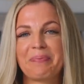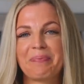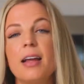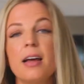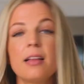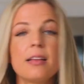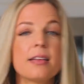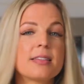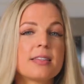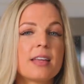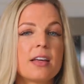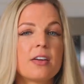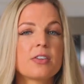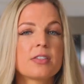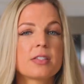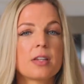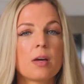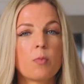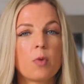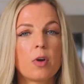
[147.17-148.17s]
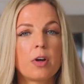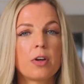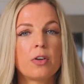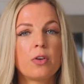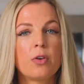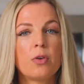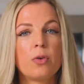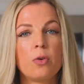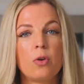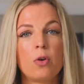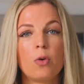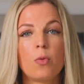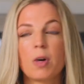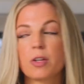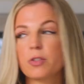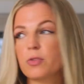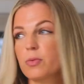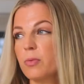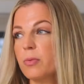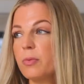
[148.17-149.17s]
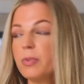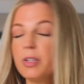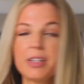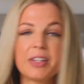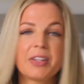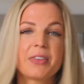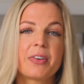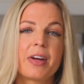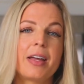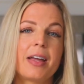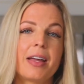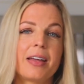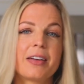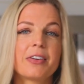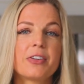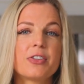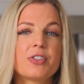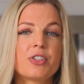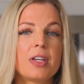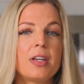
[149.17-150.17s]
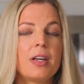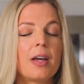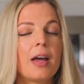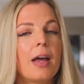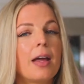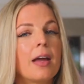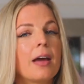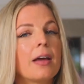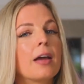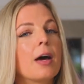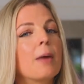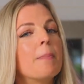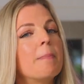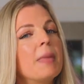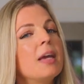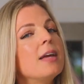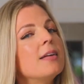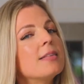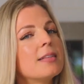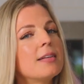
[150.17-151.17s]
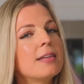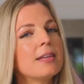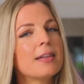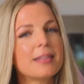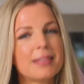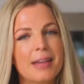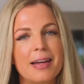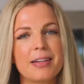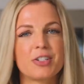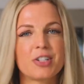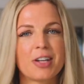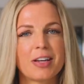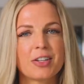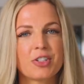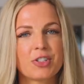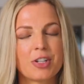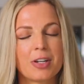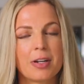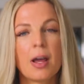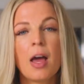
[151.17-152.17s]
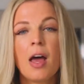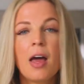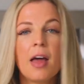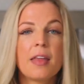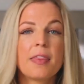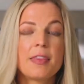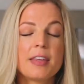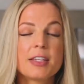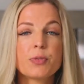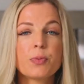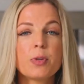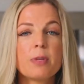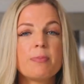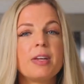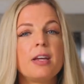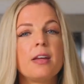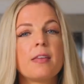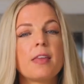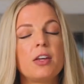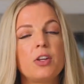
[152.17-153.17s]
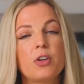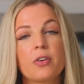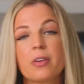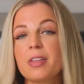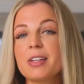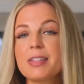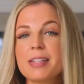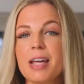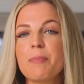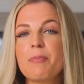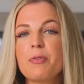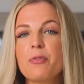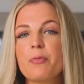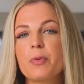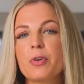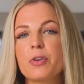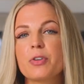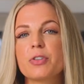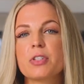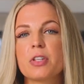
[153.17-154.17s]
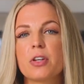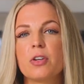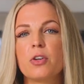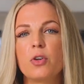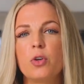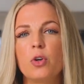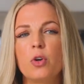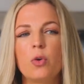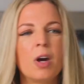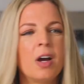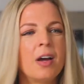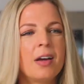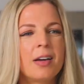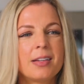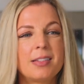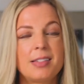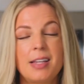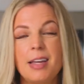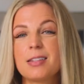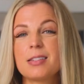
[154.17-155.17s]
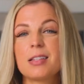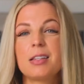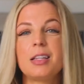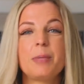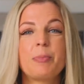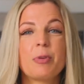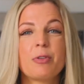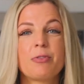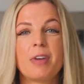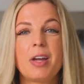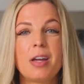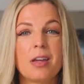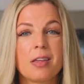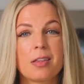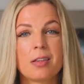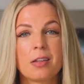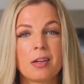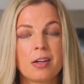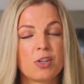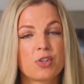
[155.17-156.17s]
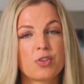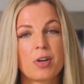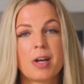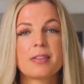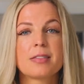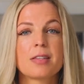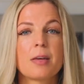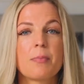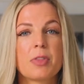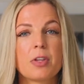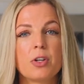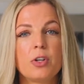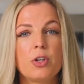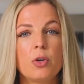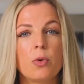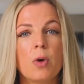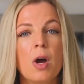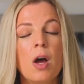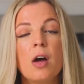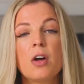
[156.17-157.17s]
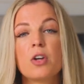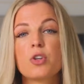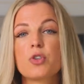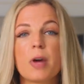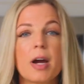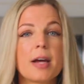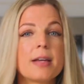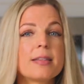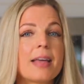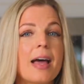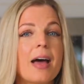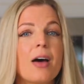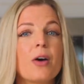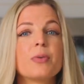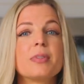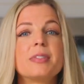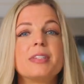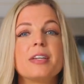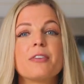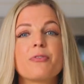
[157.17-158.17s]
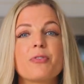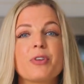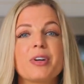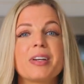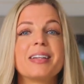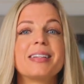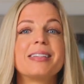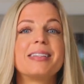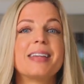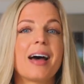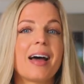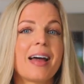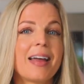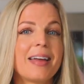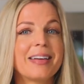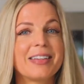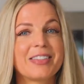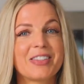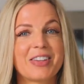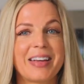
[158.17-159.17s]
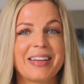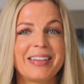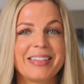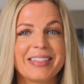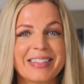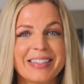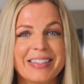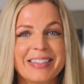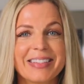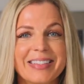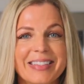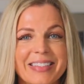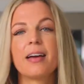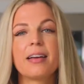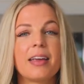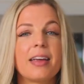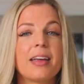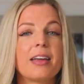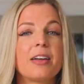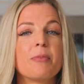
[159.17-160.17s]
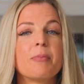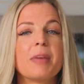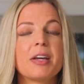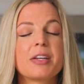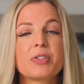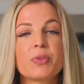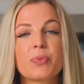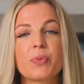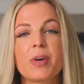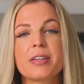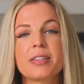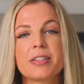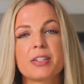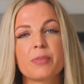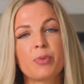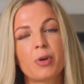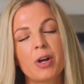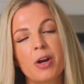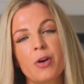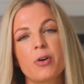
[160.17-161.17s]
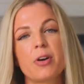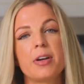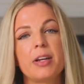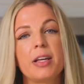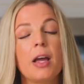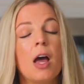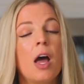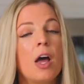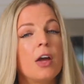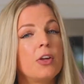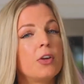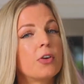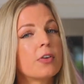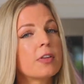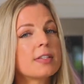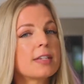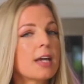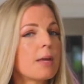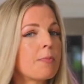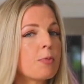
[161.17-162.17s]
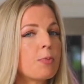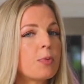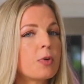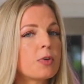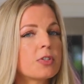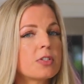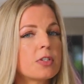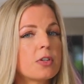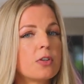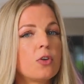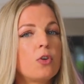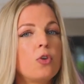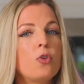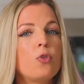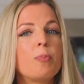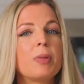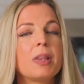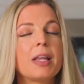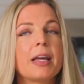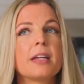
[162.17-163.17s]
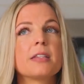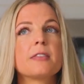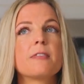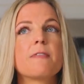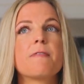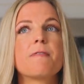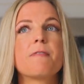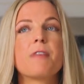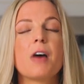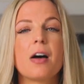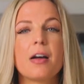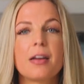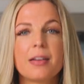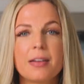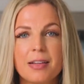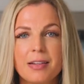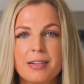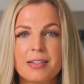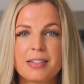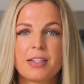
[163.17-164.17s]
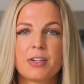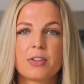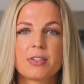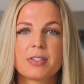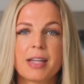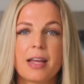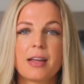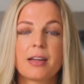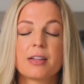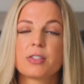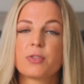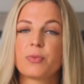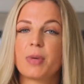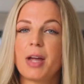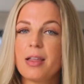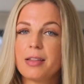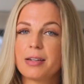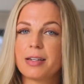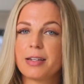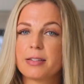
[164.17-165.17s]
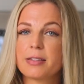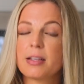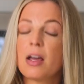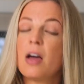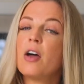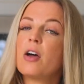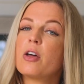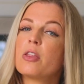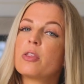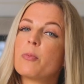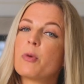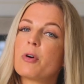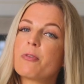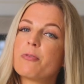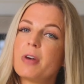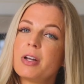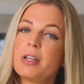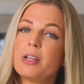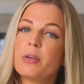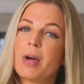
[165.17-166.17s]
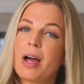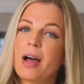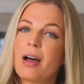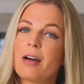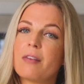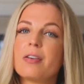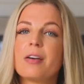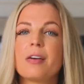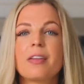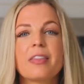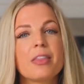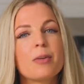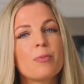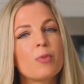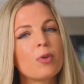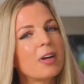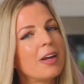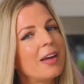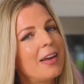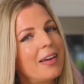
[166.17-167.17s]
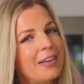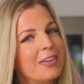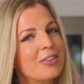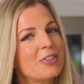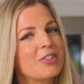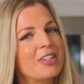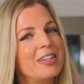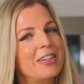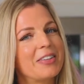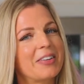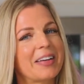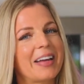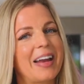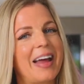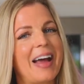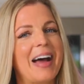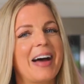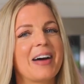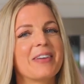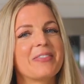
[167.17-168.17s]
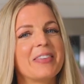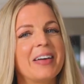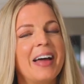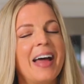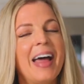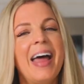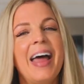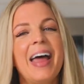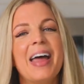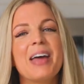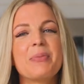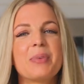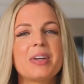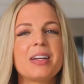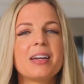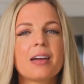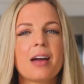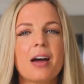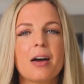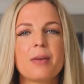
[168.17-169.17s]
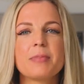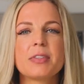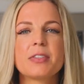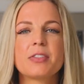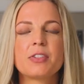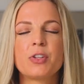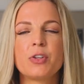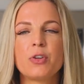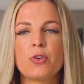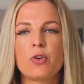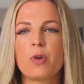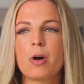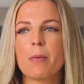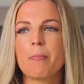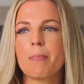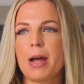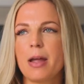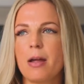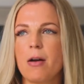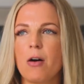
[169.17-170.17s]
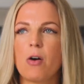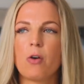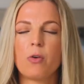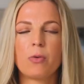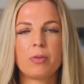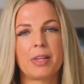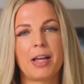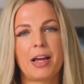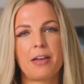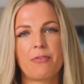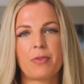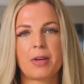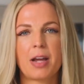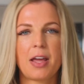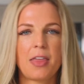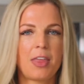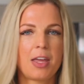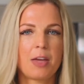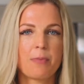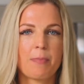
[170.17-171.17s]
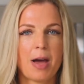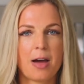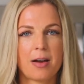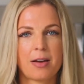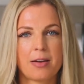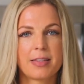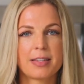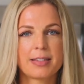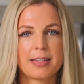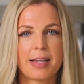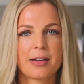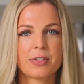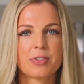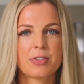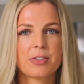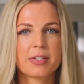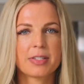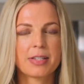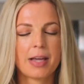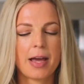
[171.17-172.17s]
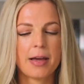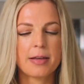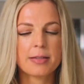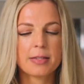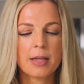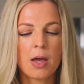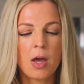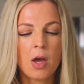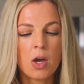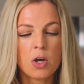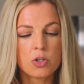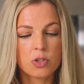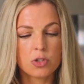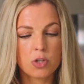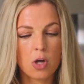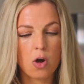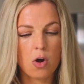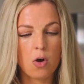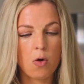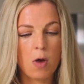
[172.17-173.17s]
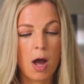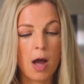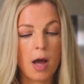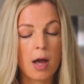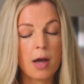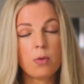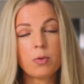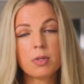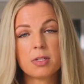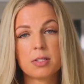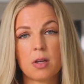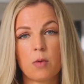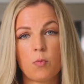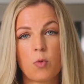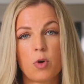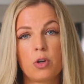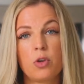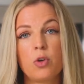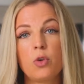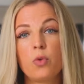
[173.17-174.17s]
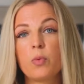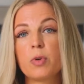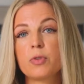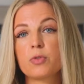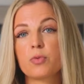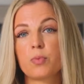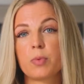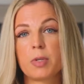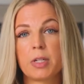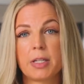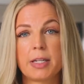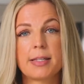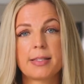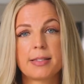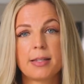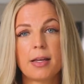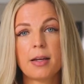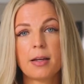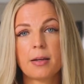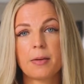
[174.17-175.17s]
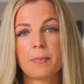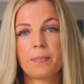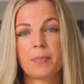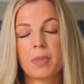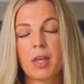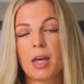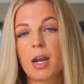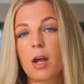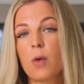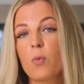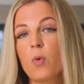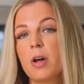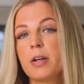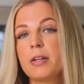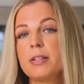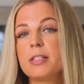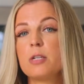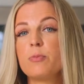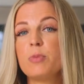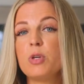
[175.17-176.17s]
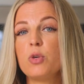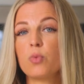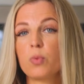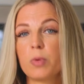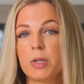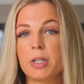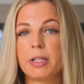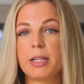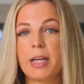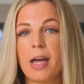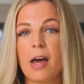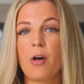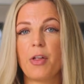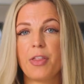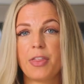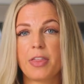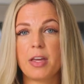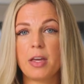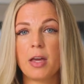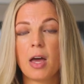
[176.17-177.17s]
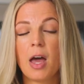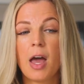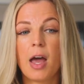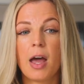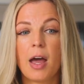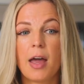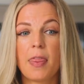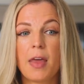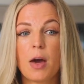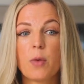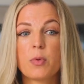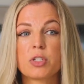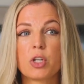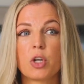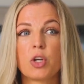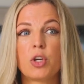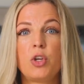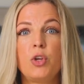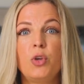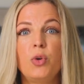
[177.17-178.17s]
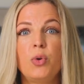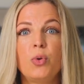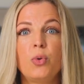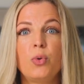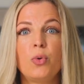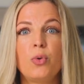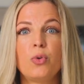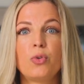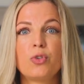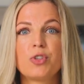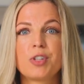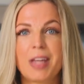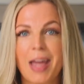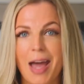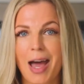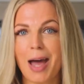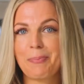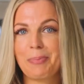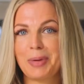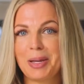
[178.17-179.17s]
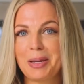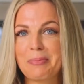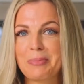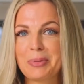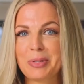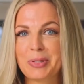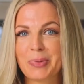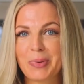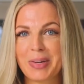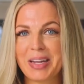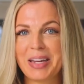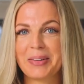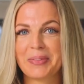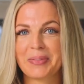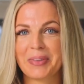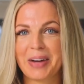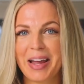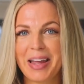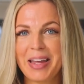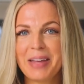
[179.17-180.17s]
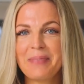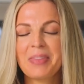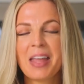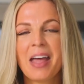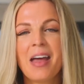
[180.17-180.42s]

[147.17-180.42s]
Now let's say you're someone who wants really great energy and amazing digestion. This would mean that you're the type of person who takes a leap of faith and tries something new, tries out different diet changes. Again, it makes rest a priority. You're the type of person who plans fun into your day, because the reality is the more fun you have, the more energy you're gonna have. And when it comes to my own life, when I think back on this exercise, so I was someone who was really sick and I wanted to be really healthy. And that was a huge gap in between, right?